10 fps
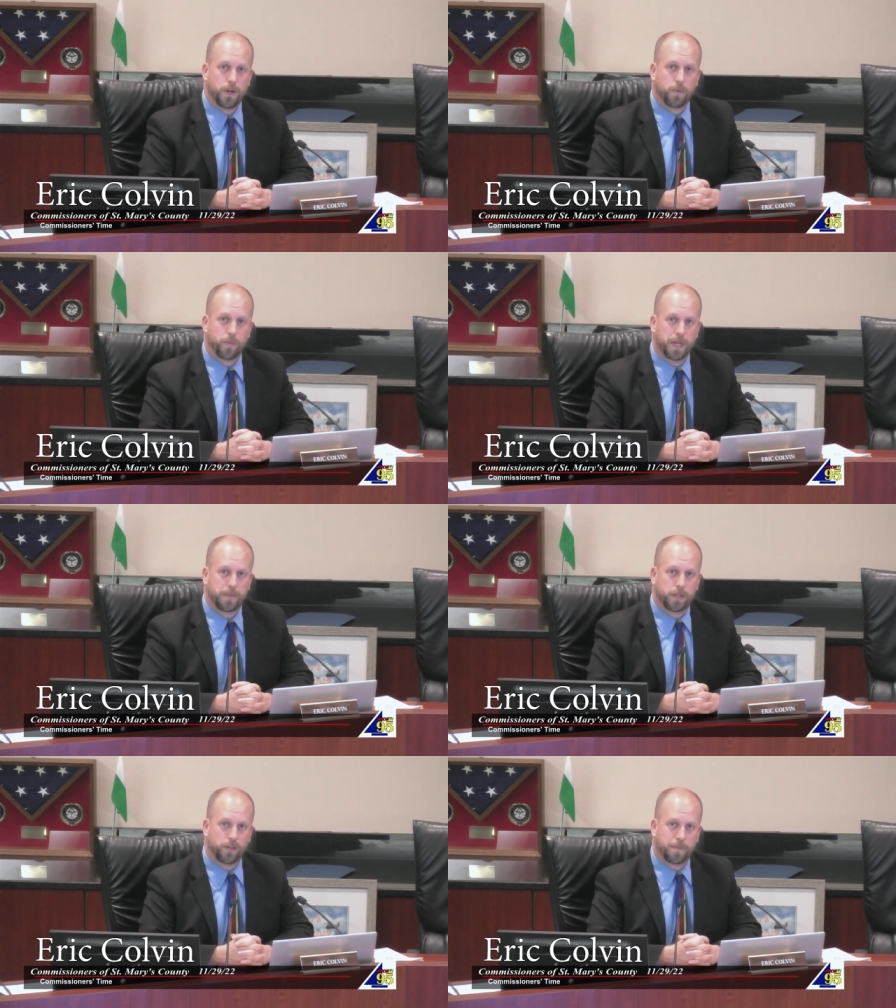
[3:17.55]
we'll be
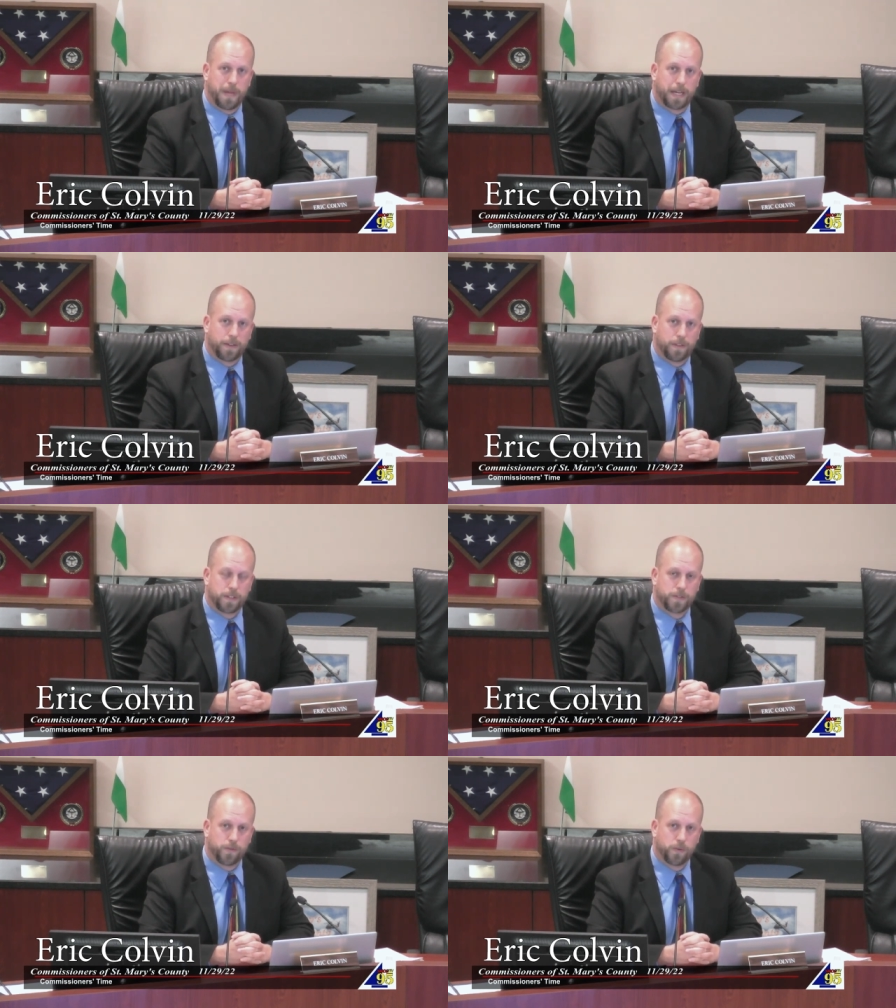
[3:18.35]
able to look back at
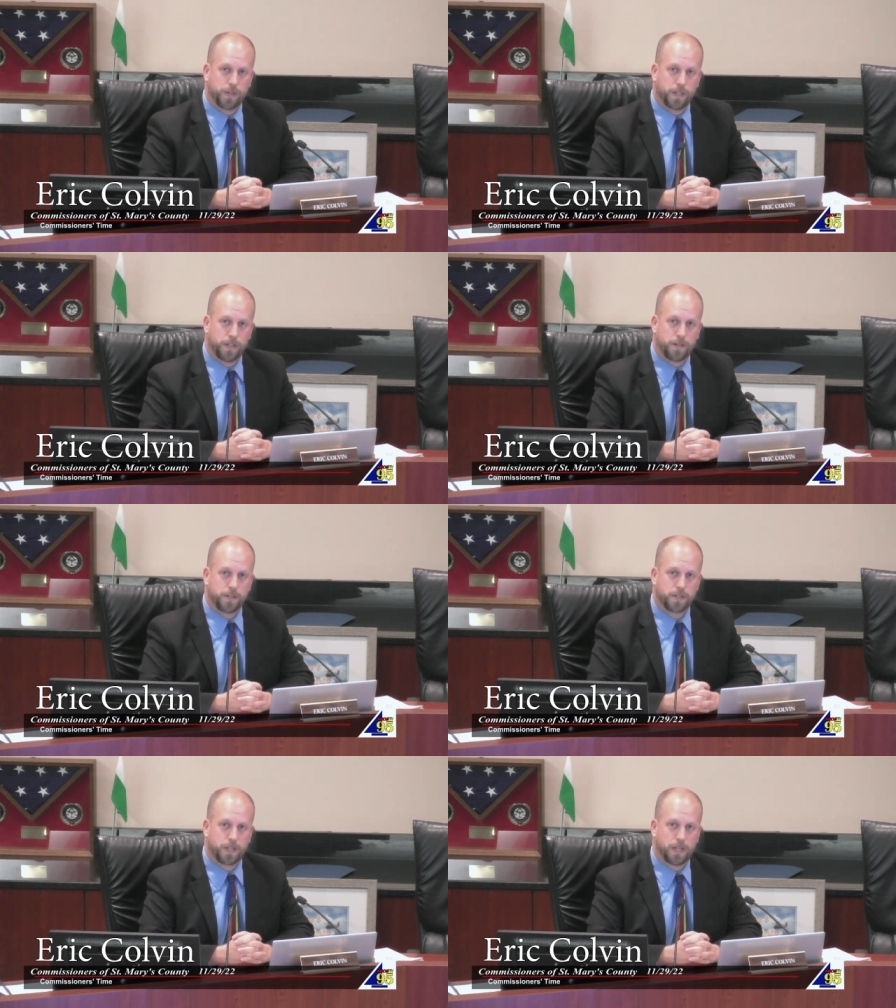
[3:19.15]
this four
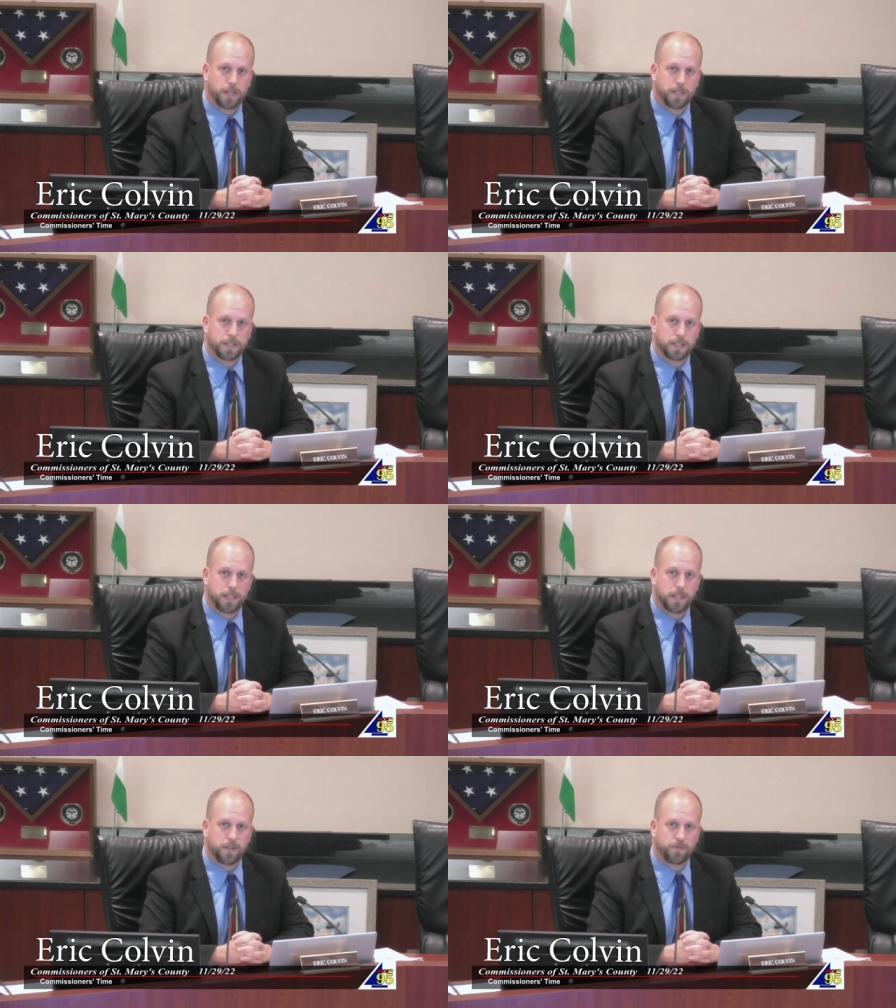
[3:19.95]
years and
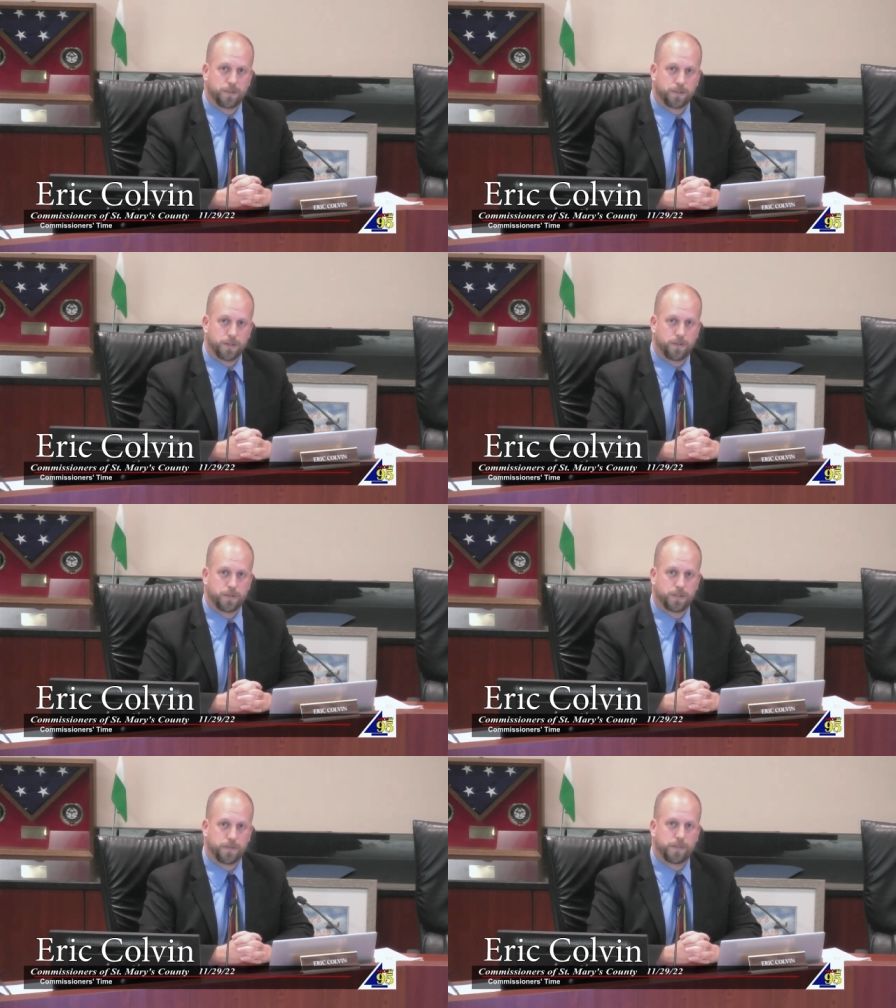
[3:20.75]
see the
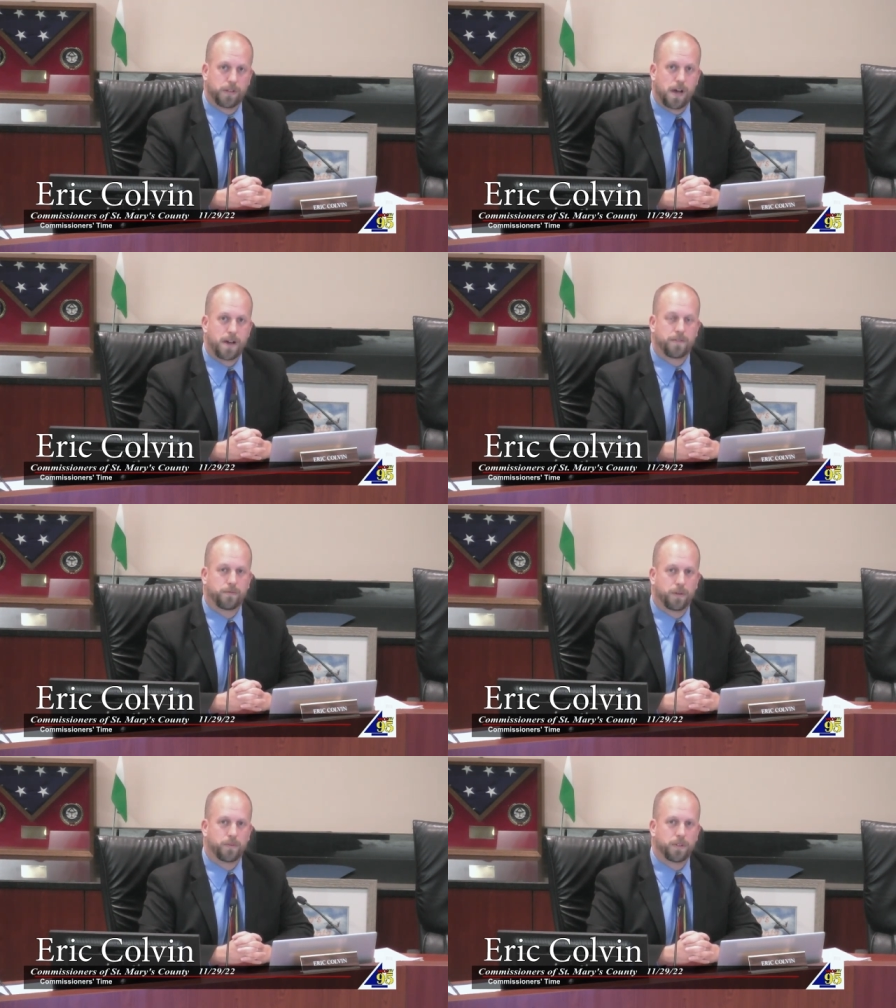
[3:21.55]
results of a lot of
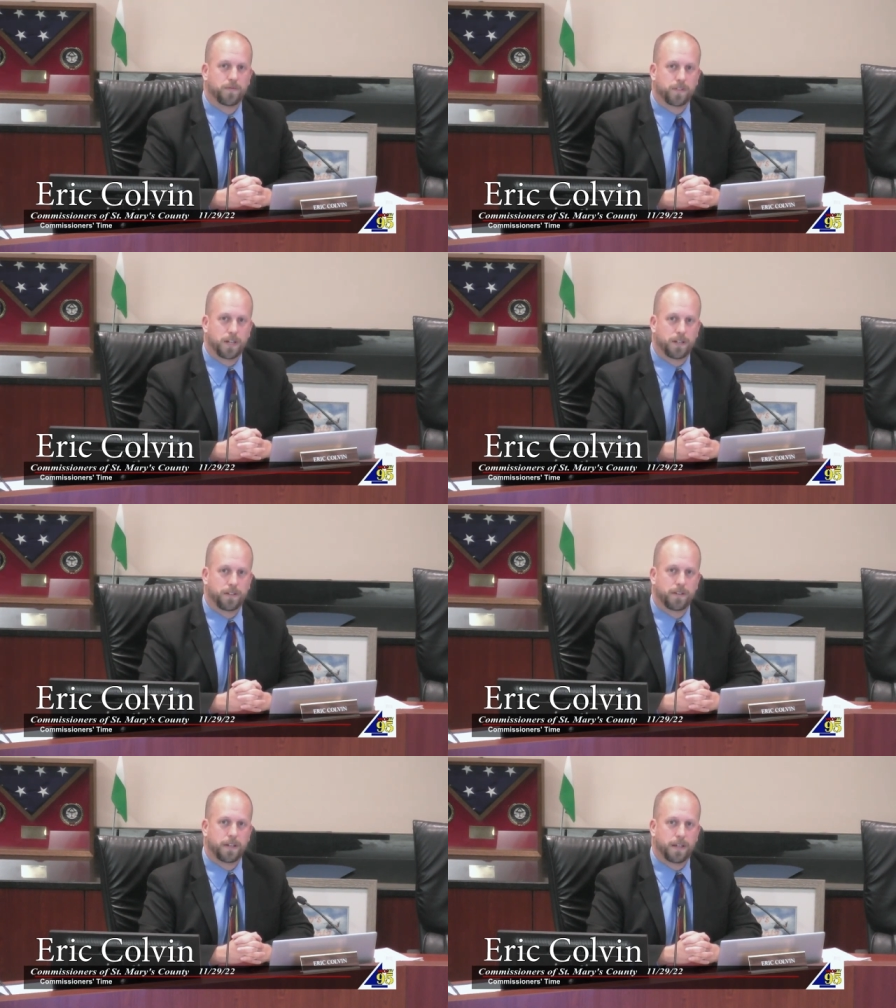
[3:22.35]
what we've done.